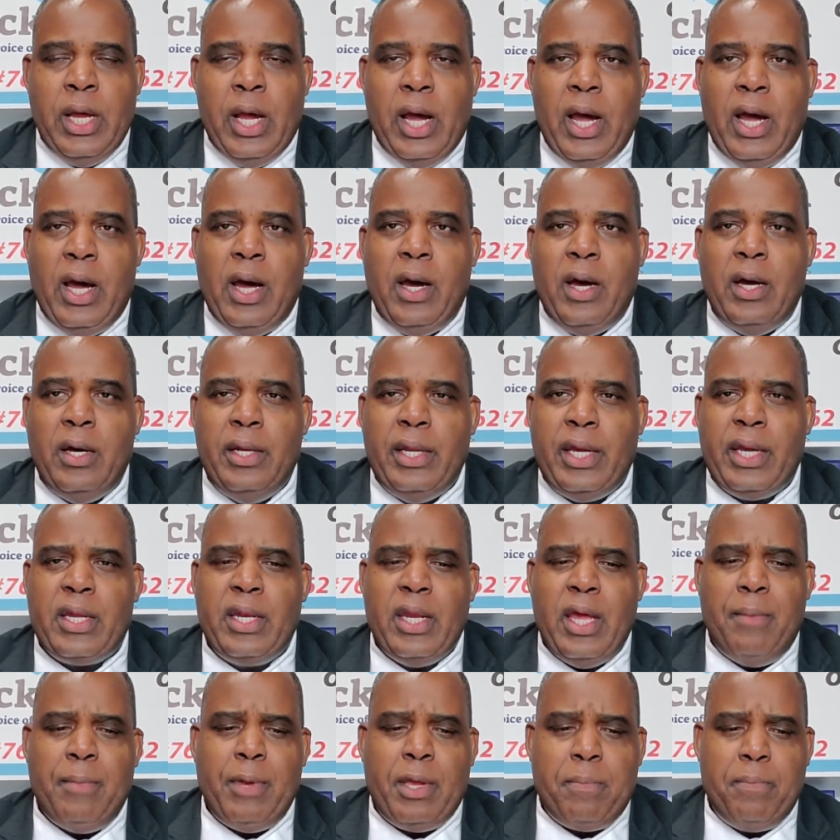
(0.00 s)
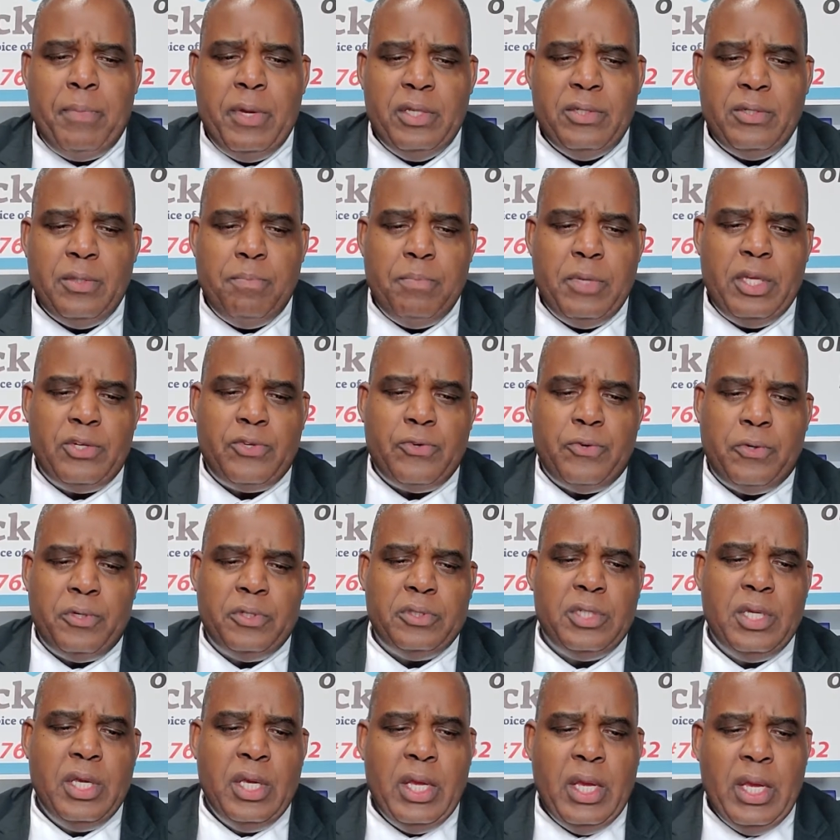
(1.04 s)
and economic
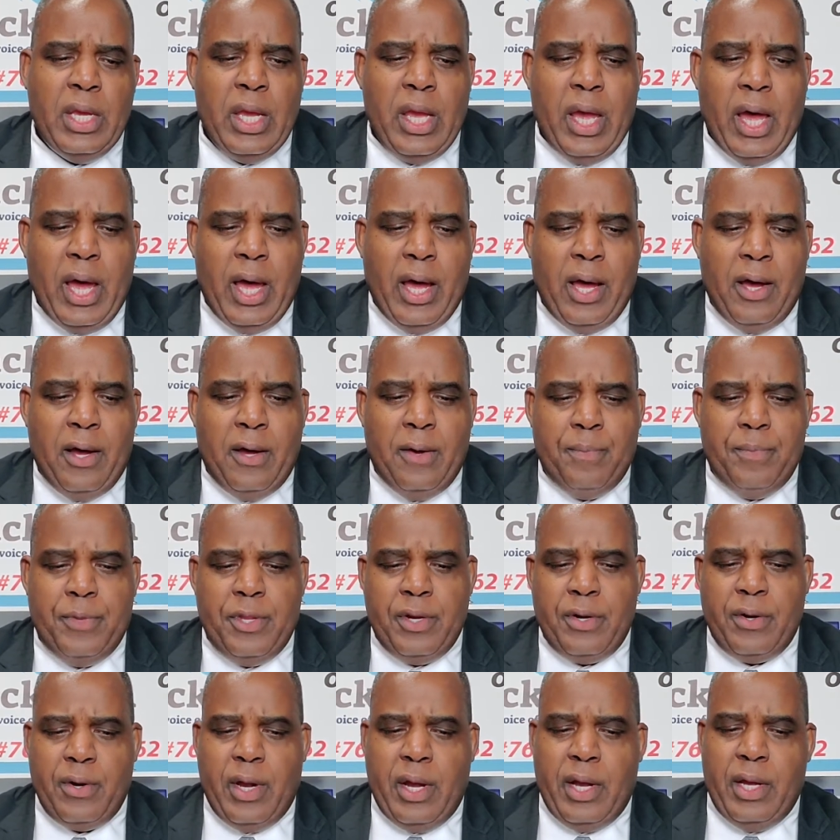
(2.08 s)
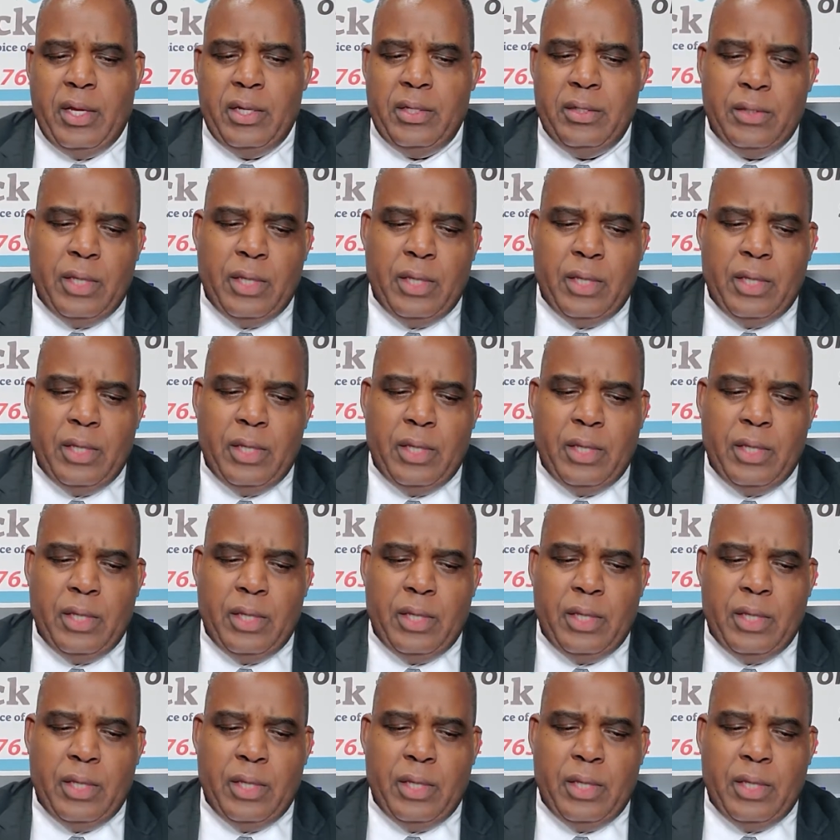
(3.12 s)
mentors, they're